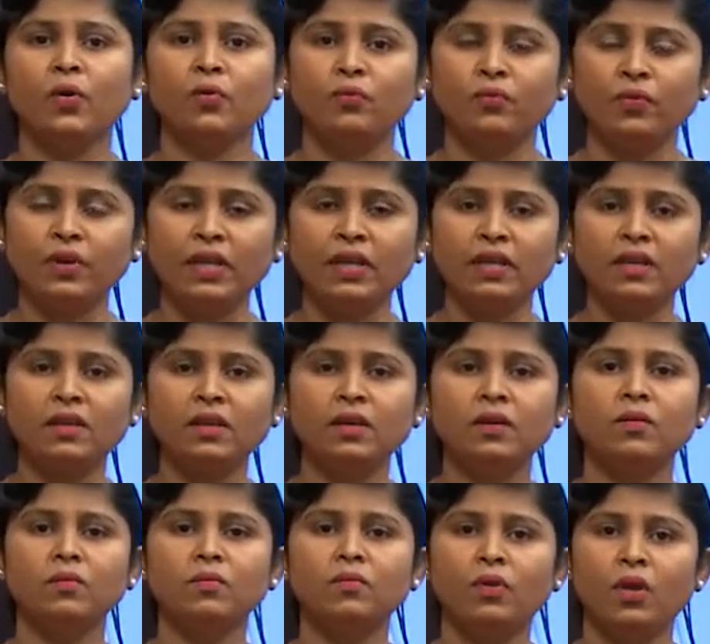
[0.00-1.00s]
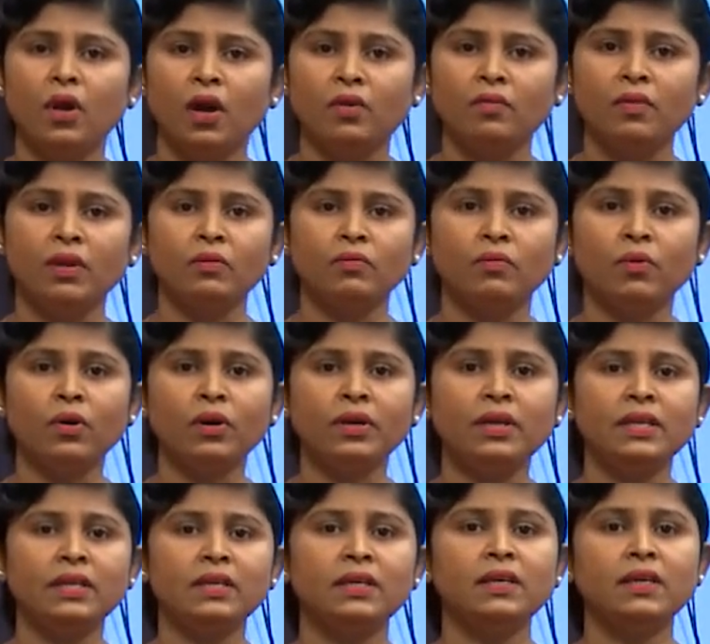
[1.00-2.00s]
wind, flow in
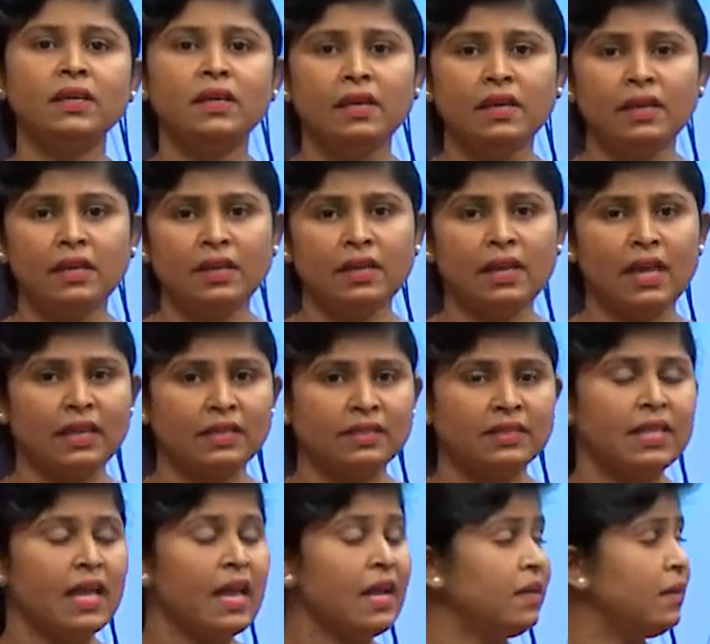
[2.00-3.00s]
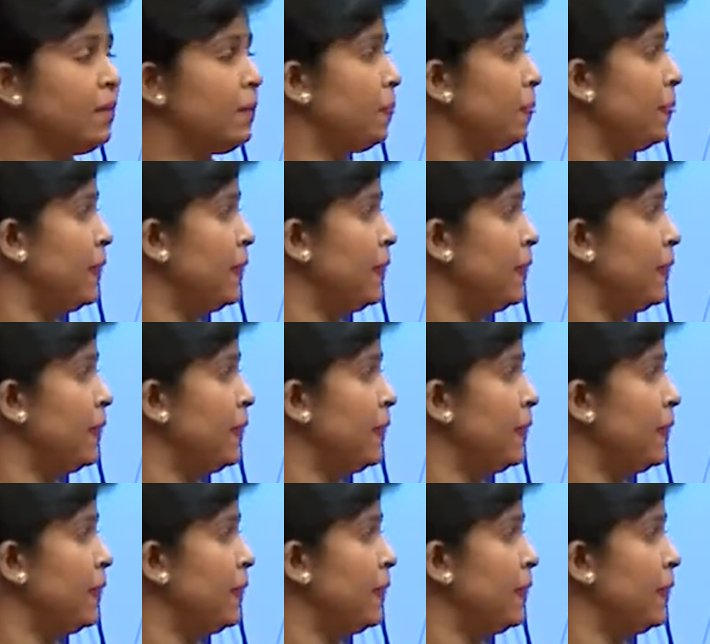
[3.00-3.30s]
water, like that.